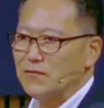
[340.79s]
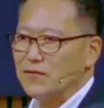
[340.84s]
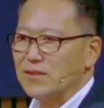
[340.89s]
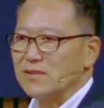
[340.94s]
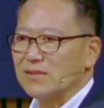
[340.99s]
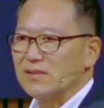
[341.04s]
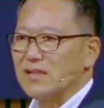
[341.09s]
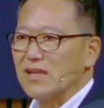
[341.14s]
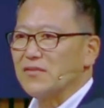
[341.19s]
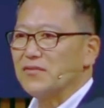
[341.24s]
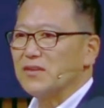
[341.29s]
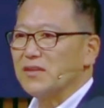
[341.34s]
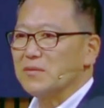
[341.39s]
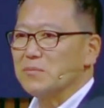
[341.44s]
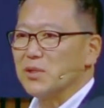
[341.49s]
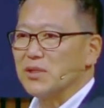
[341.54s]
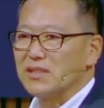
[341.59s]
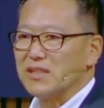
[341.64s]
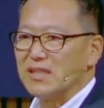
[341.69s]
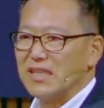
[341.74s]
is nothing
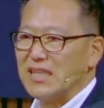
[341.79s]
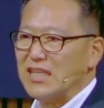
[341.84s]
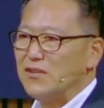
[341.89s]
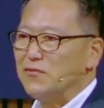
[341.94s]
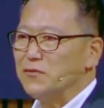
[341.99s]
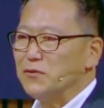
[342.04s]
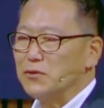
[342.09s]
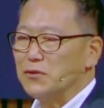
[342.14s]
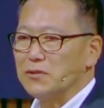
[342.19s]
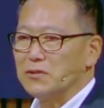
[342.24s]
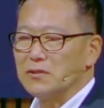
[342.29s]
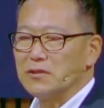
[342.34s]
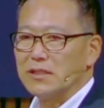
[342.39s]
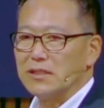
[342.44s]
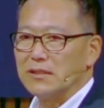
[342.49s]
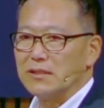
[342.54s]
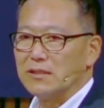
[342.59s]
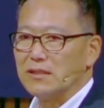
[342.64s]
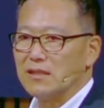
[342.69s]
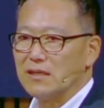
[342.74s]
but evil and